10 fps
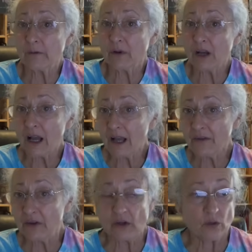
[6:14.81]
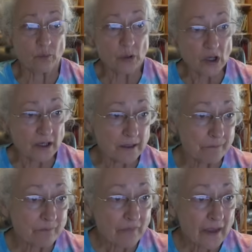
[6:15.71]
with God, the new book,
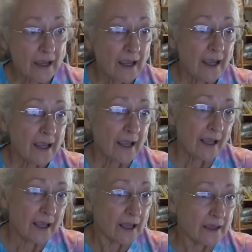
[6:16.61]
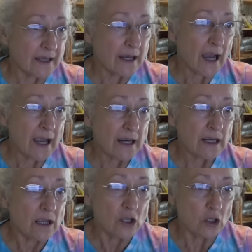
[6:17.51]
and the
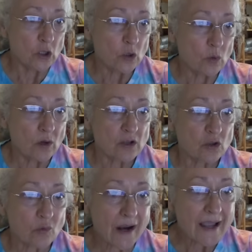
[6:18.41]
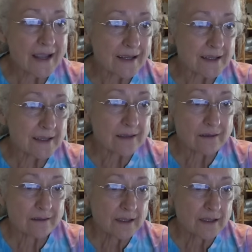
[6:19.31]
9 new tracts.